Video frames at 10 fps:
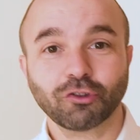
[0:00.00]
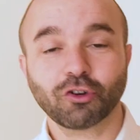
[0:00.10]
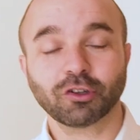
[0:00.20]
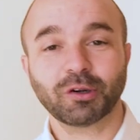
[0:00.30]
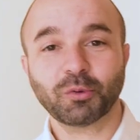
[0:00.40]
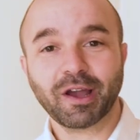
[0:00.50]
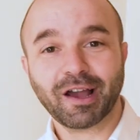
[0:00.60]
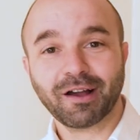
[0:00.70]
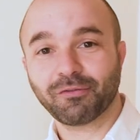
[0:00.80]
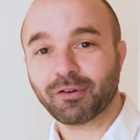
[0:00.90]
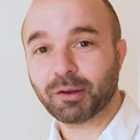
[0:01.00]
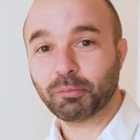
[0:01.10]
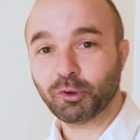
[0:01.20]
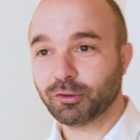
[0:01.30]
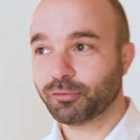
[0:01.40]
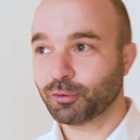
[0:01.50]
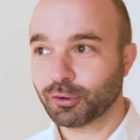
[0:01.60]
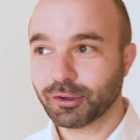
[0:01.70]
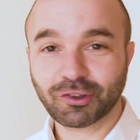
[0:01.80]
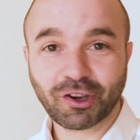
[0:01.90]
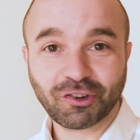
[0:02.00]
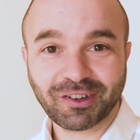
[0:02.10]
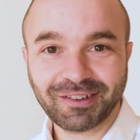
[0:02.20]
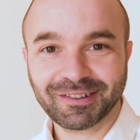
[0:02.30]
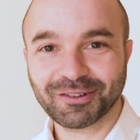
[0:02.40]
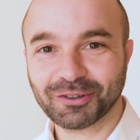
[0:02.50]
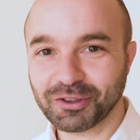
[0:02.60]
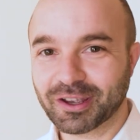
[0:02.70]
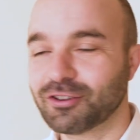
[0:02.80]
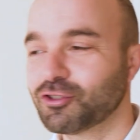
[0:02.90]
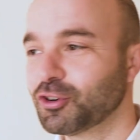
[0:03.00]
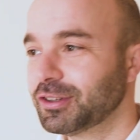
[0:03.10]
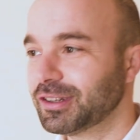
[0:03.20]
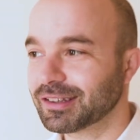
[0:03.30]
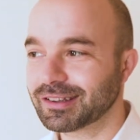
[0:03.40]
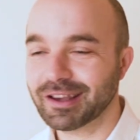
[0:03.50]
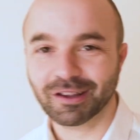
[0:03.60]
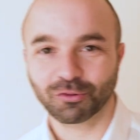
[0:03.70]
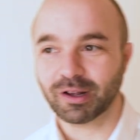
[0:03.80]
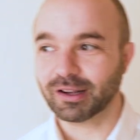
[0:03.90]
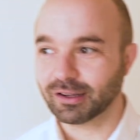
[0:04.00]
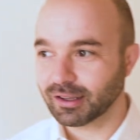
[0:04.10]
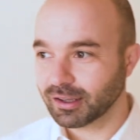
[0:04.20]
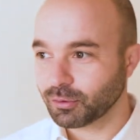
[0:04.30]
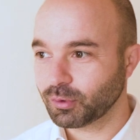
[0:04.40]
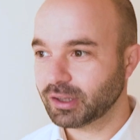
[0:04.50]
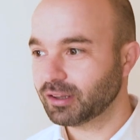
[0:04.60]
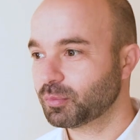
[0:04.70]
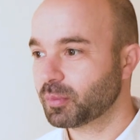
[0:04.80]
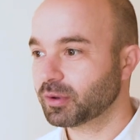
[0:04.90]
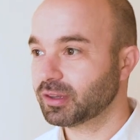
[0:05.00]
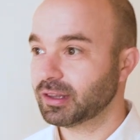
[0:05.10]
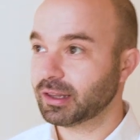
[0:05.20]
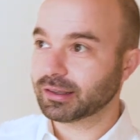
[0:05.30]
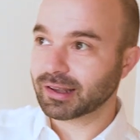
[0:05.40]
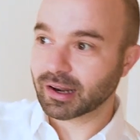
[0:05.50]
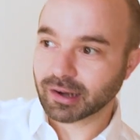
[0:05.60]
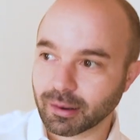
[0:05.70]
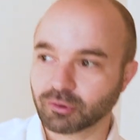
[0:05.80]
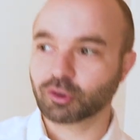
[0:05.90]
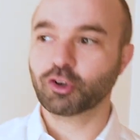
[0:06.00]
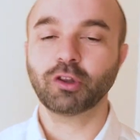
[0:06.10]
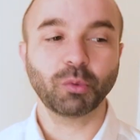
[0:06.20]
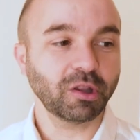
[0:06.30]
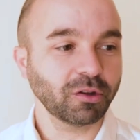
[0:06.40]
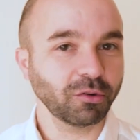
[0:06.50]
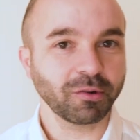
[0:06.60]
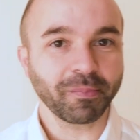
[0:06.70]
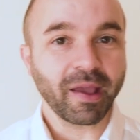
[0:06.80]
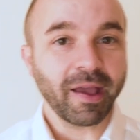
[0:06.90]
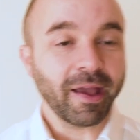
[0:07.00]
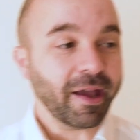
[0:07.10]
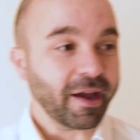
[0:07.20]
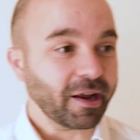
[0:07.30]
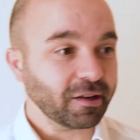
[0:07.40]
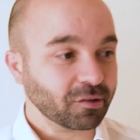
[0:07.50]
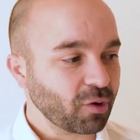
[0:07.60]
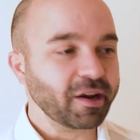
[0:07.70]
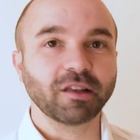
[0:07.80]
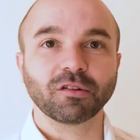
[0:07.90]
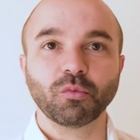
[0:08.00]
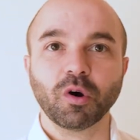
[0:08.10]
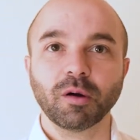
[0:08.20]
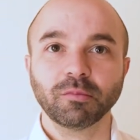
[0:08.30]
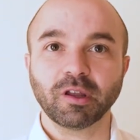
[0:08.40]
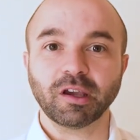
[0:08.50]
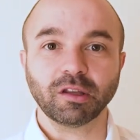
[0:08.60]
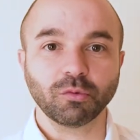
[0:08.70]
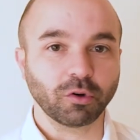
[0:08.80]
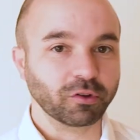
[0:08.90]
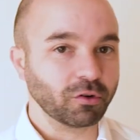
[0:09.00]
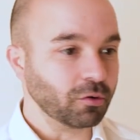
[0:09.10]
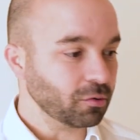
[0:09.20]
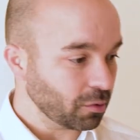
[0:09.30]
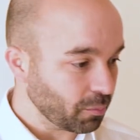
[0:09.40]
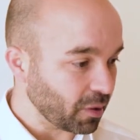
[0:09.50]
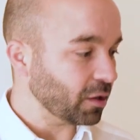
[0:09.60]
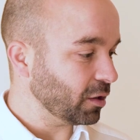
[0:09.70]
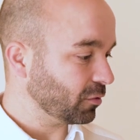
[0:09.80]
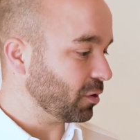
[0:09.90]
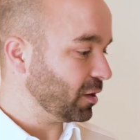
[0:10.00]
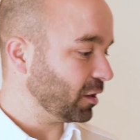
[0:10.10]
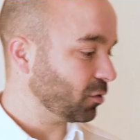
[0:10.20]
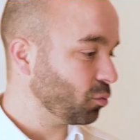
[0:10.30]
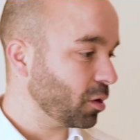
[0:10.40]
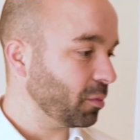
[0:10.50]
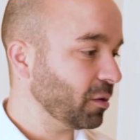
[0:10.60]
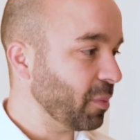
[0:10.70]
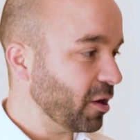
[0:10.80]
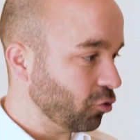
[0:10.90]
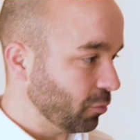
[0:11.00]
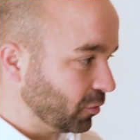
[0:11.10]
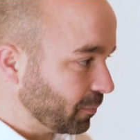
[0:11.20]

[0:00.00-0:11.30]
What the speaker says: Scotland we have a beautiful sunshine, so you can enjoy this day as well with this property. The sun comes through the windows and it's quite nice and warm. The heating wasn't on, but it's quite nice and warm in the bedrooms.